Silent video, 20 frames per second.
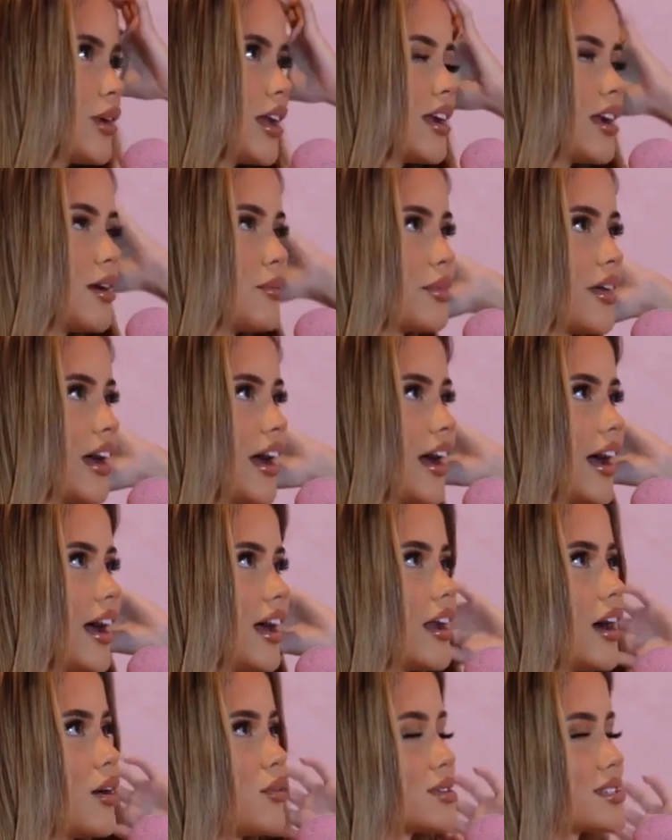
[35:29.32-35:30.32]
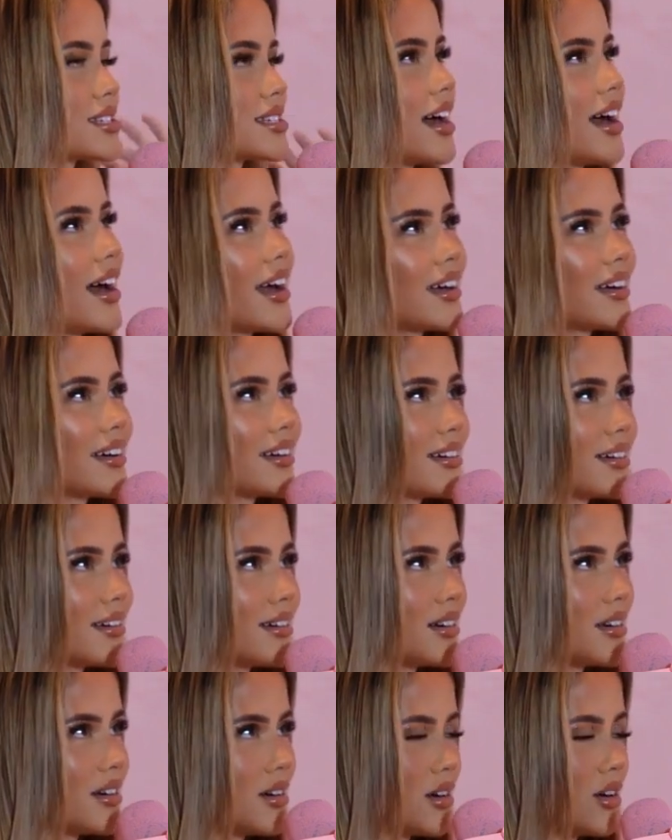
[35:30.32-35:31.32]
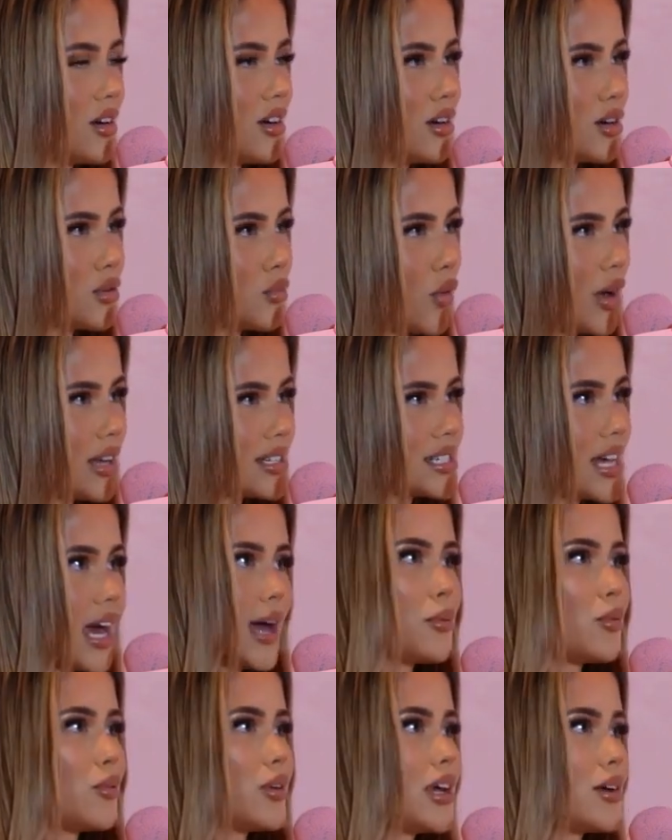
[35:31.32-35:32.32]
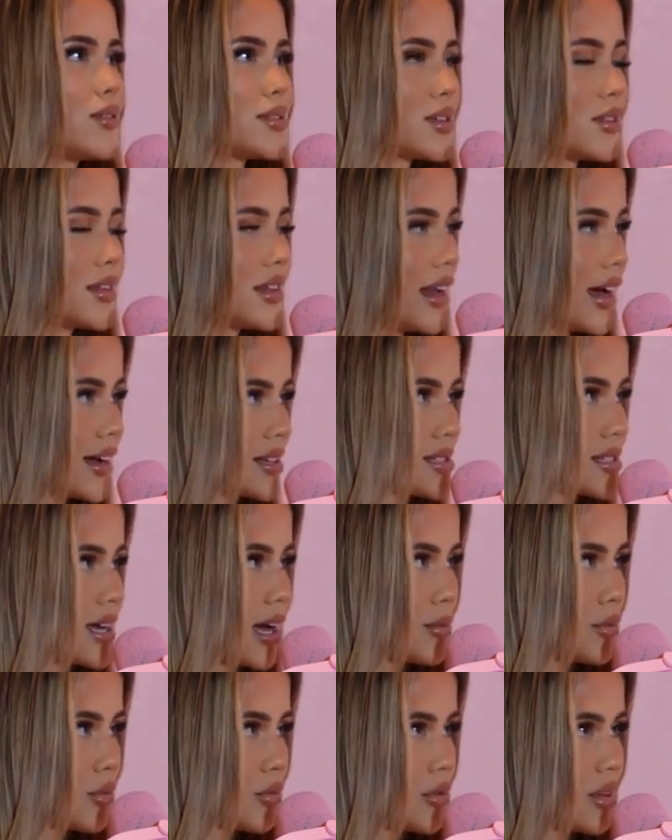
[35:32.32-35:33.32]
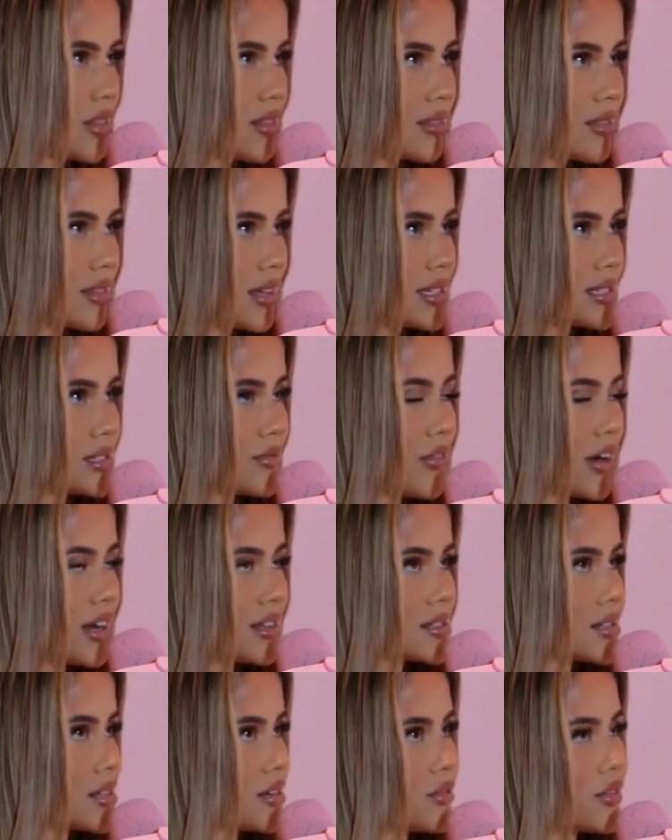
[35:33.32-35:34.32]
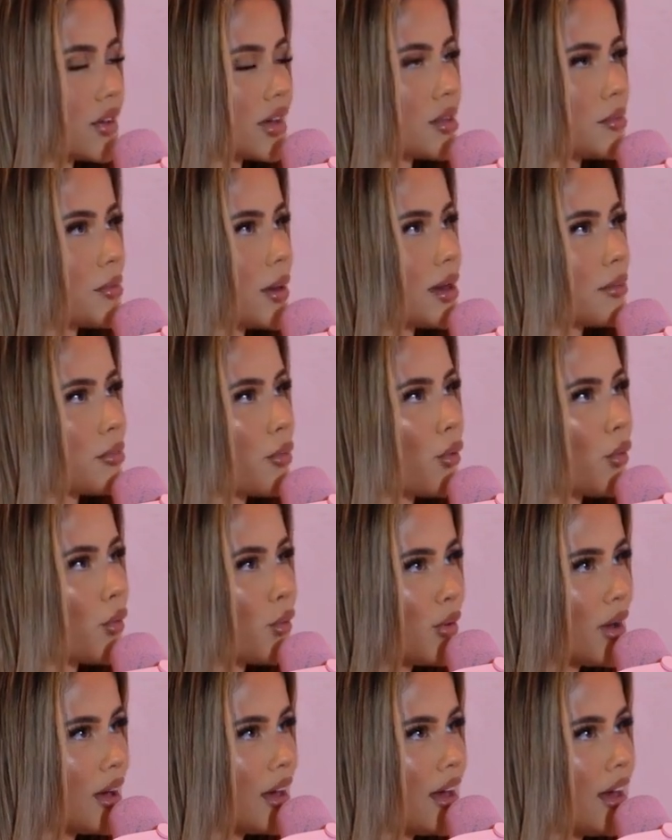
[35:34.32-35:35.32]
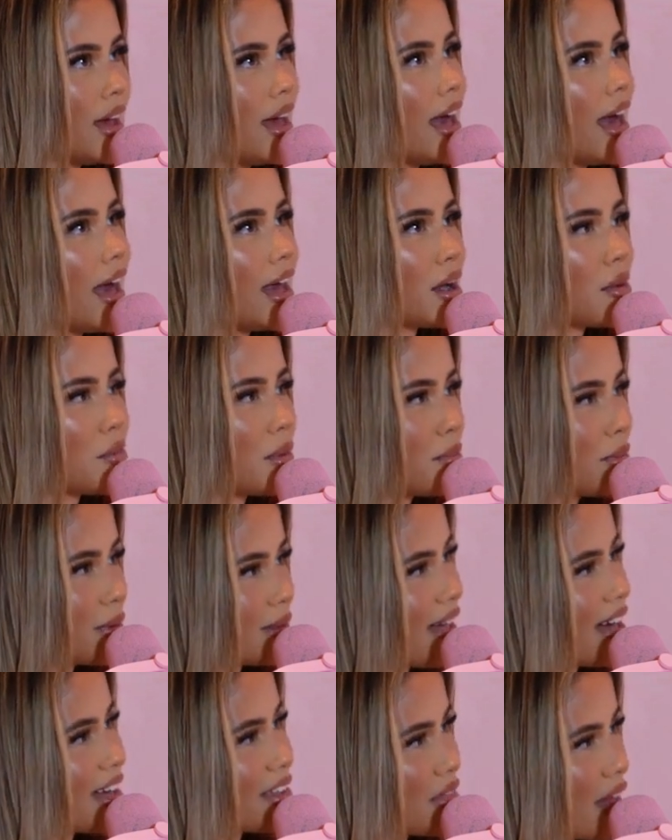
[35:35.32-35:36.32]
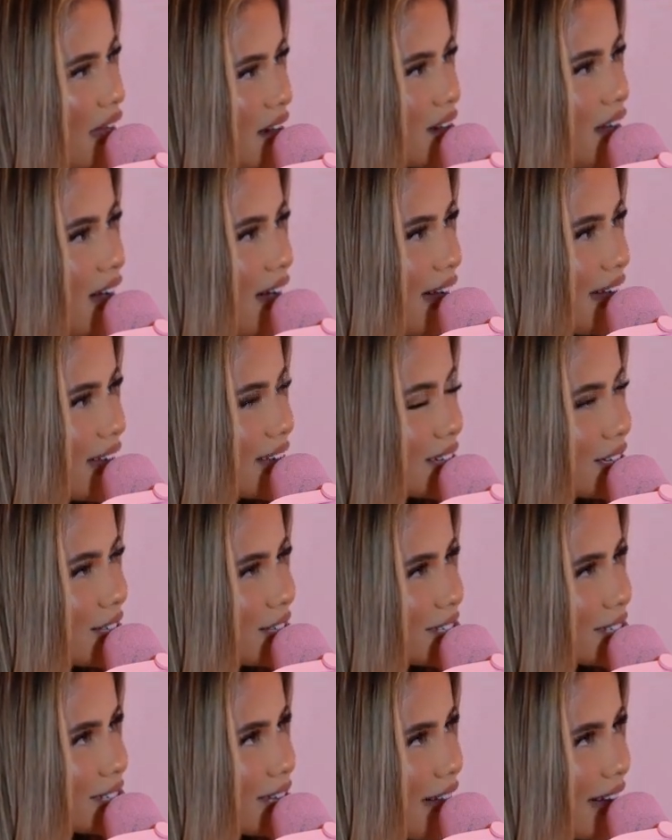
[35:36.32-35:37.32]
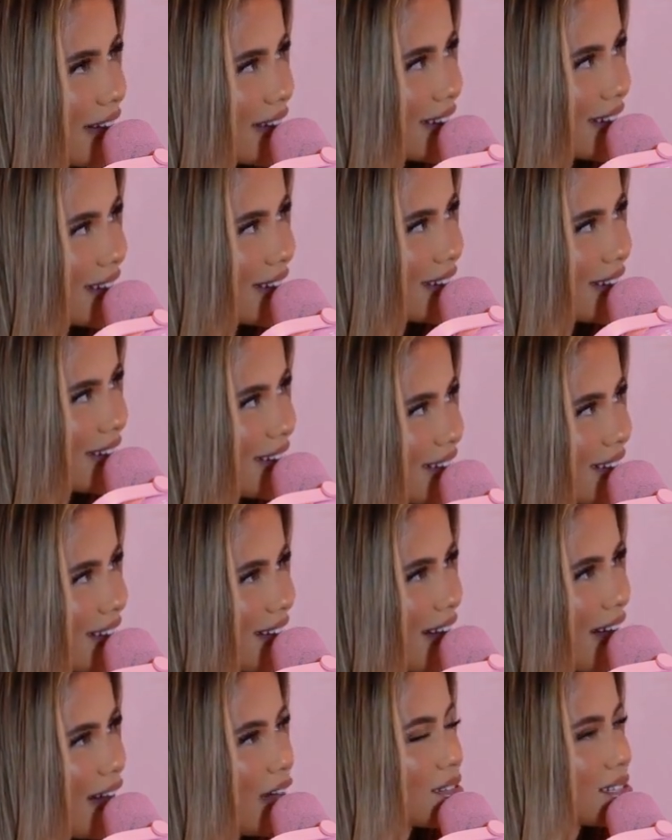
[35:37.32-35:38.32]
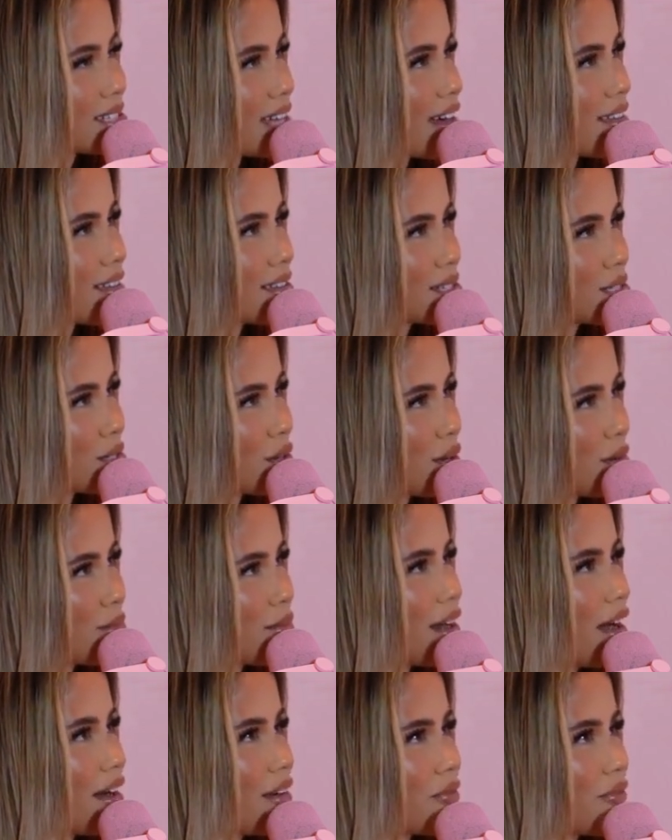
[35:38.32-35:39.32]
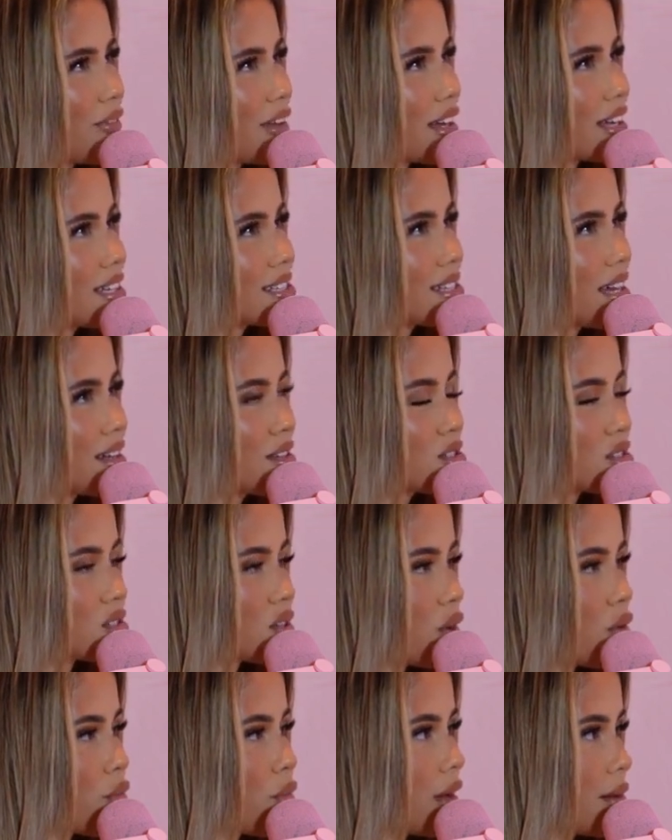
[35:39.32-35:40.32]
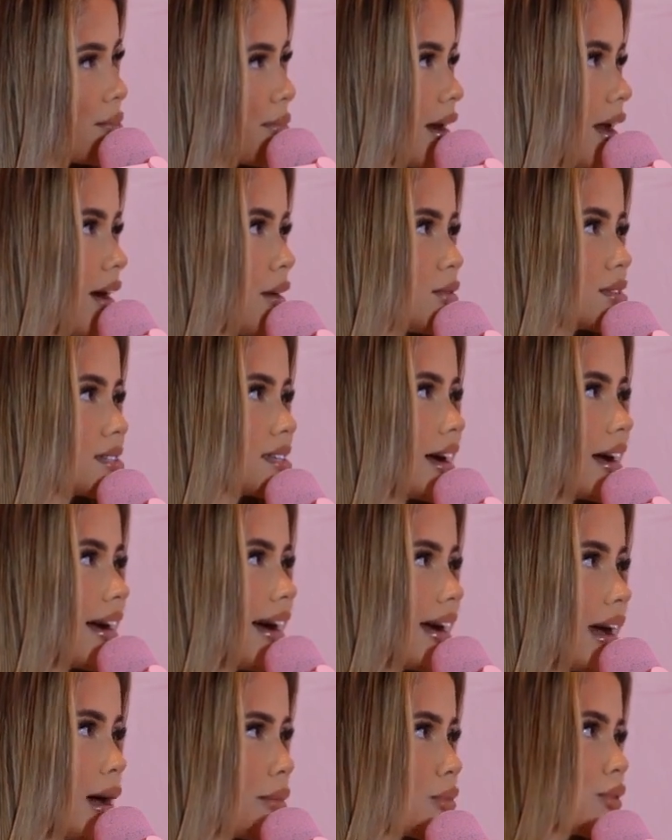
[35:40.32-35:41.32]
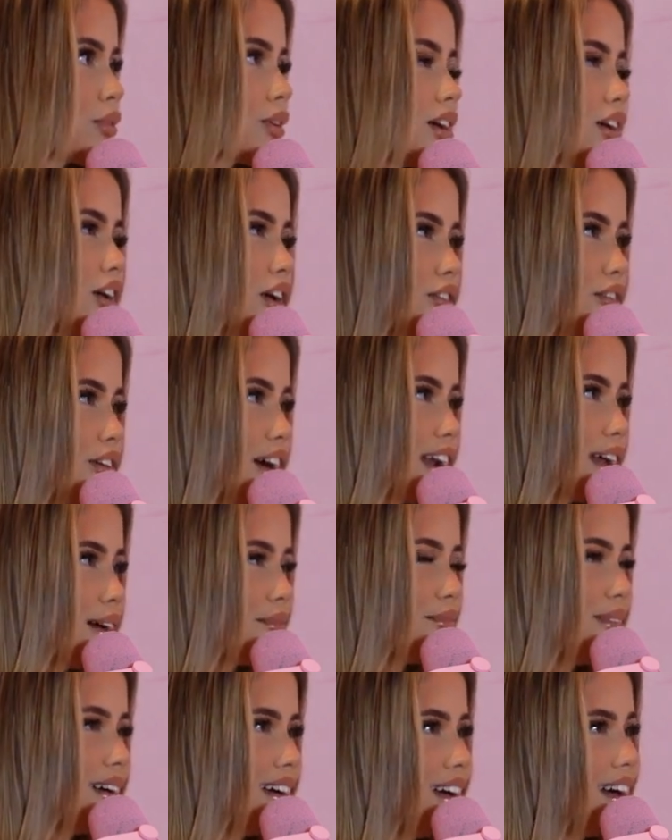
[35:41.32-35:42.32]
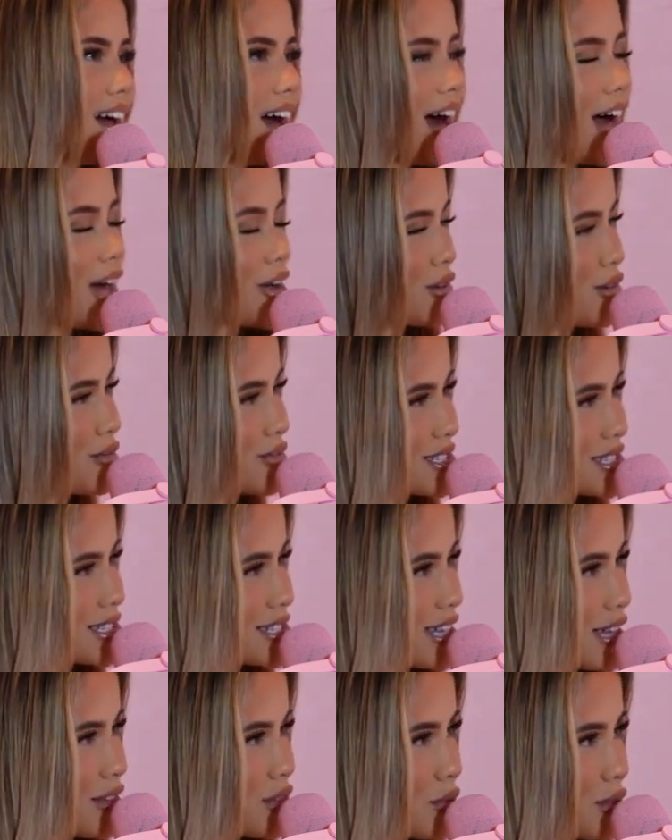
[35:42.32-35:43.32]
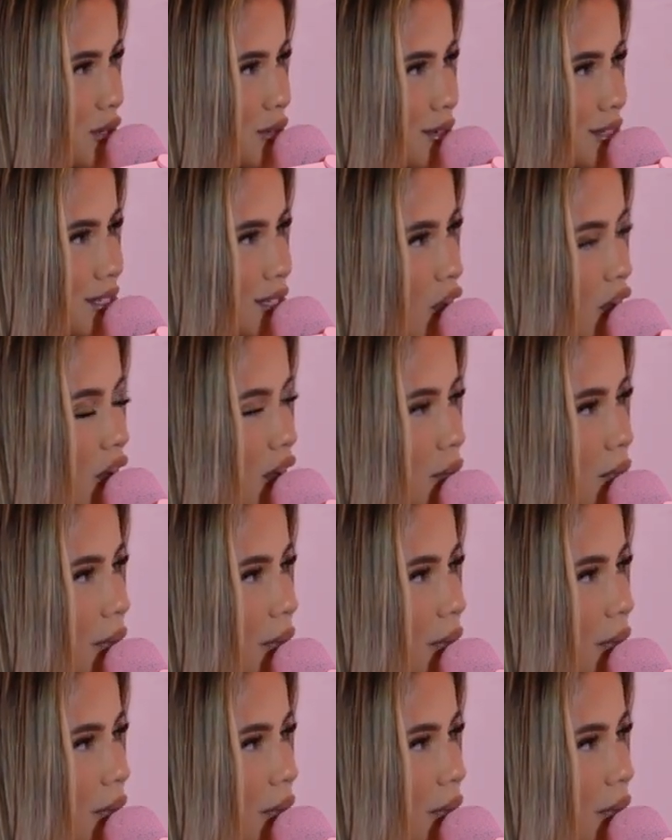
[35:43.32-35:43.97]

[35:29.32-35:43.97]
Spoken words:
ended up there, and I was like on one table, and he was on the next table with his friends and a few other people. And I remember like that night, just like, I say this to him and I feel like it sounds so weird, but I was like, I kept looking over at him. I don't know if it's because I thought he was hot,